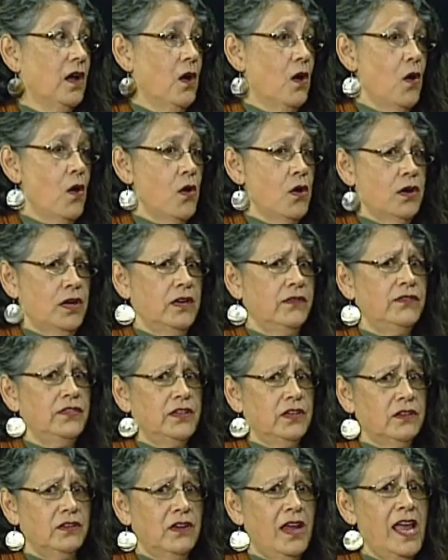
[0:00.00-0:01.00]
or if
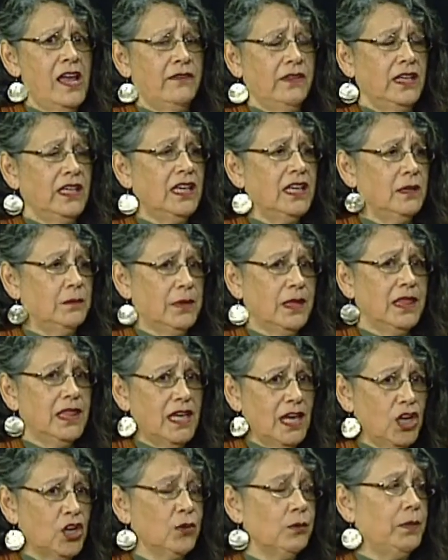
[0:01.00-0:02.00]
they're having
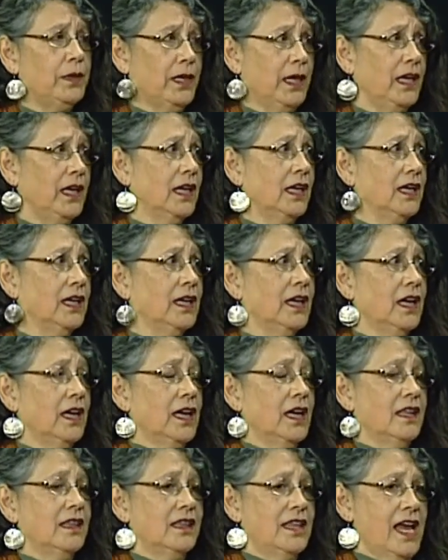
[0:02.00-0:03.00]
chemotherapy,
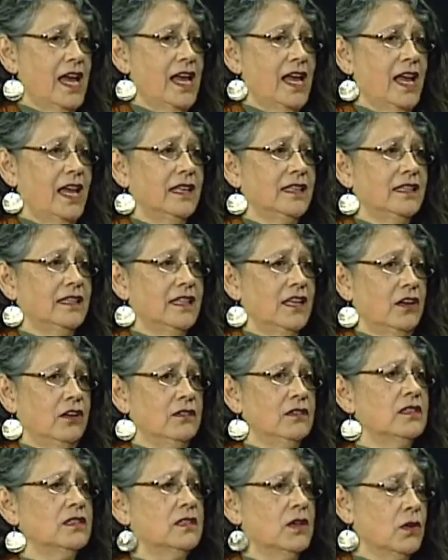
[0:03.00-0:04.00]
that they're
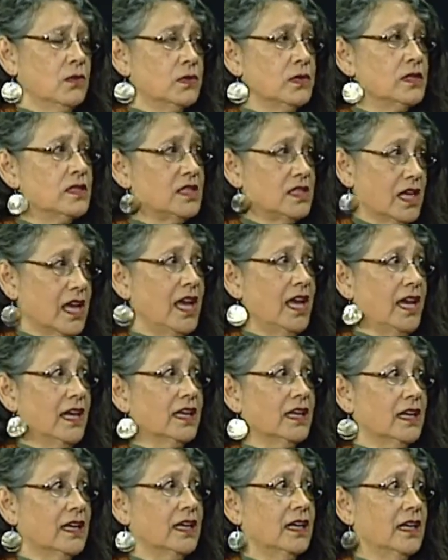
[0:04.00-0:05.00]
so
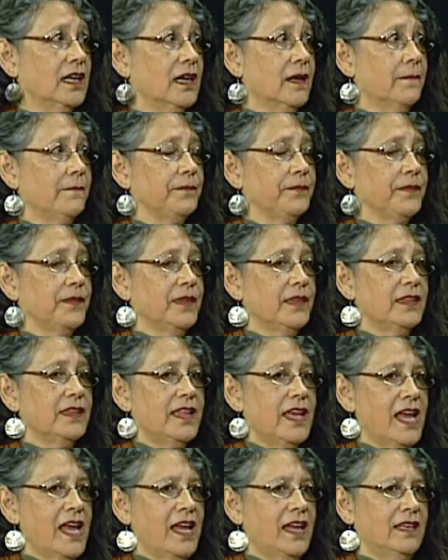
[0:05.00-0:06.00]
sick
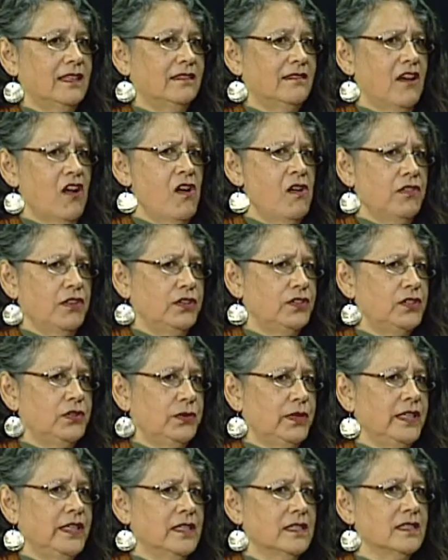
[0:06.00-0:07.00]
that all they're
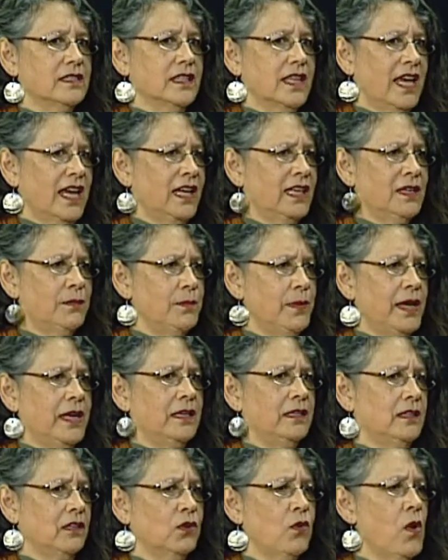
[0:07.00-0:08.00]
doing is laying in bed
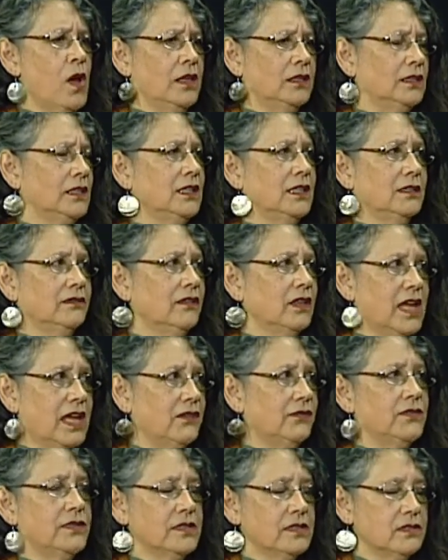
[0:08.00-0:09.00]
and the quality of
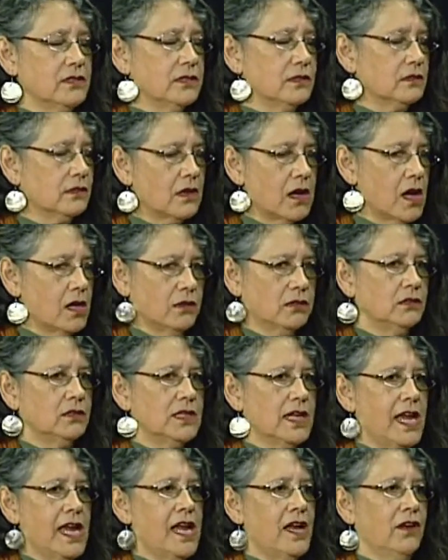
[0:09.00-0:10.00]
life has gone
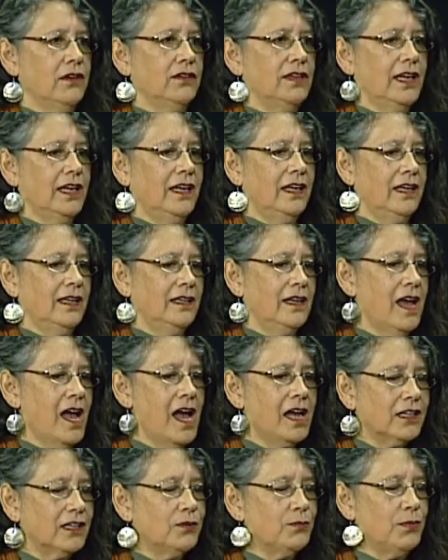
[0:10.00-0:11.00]
down, and
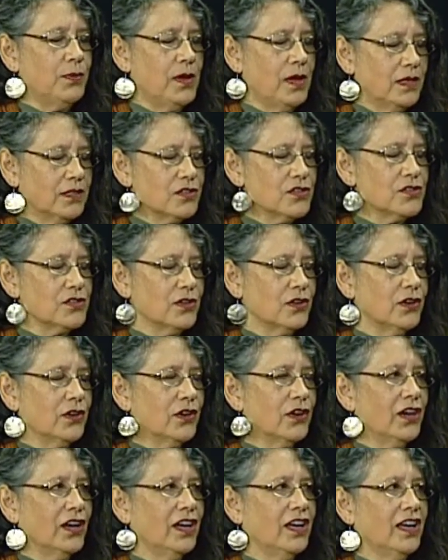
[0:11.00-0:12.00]
acupuncture
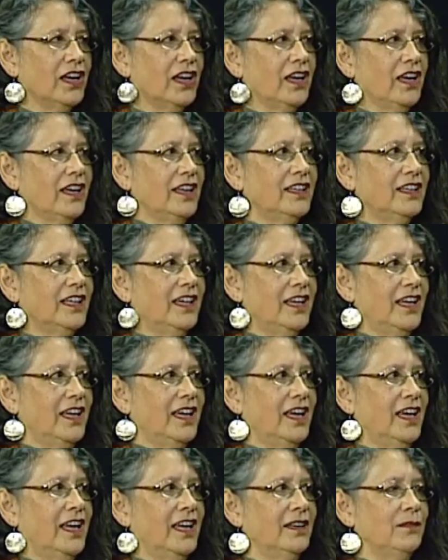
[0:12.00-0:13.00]

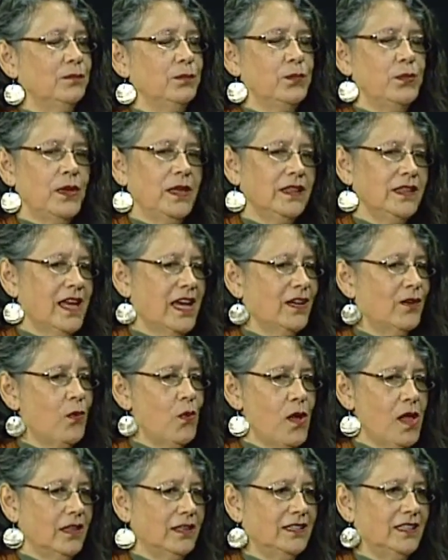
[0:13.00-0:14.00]
can bring that
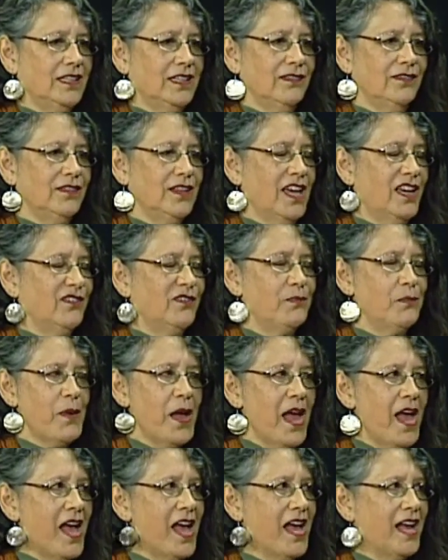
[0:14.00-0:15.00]
quality of life
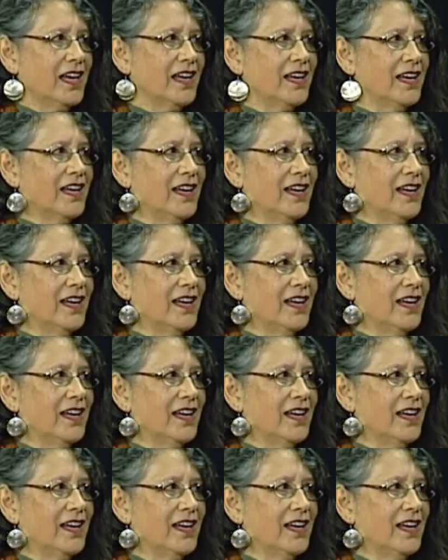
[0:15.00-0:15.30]
back.